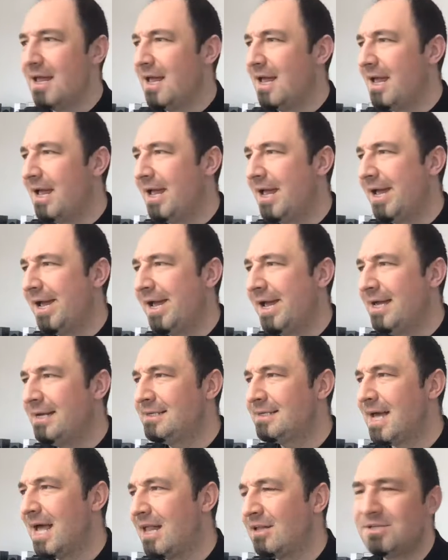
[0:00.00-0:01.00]

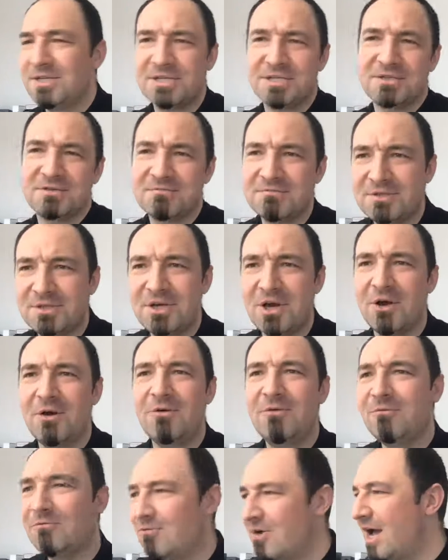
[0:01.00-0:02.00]
and I'll just
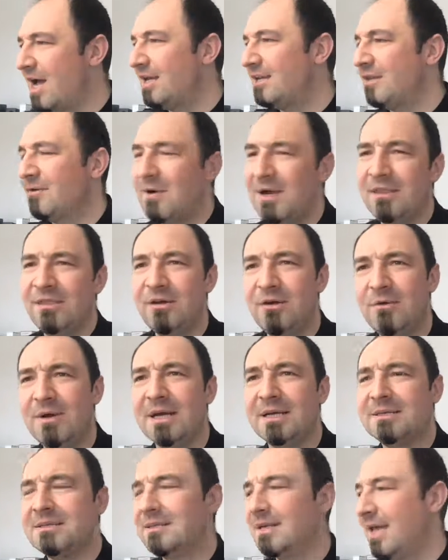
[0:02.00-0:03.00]
go right the way through
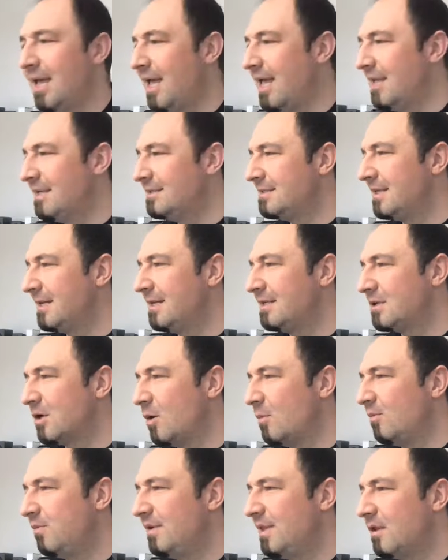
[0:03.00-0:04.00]
it, and
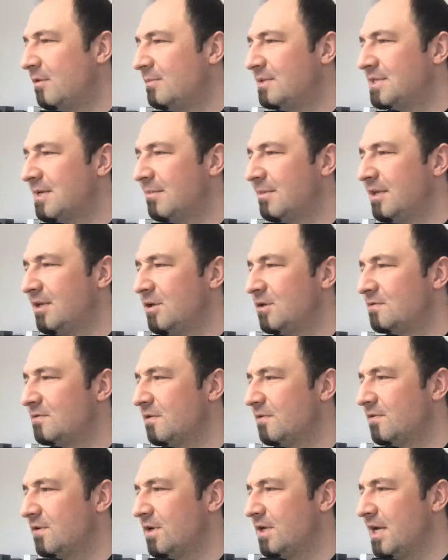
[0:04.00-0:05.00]
hopefully there'll be something
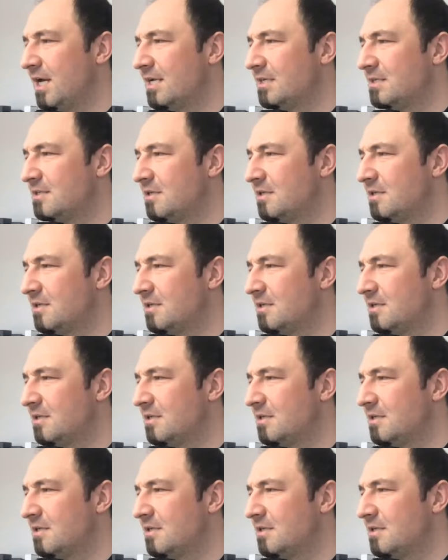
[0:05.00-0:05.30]
useful for you guys.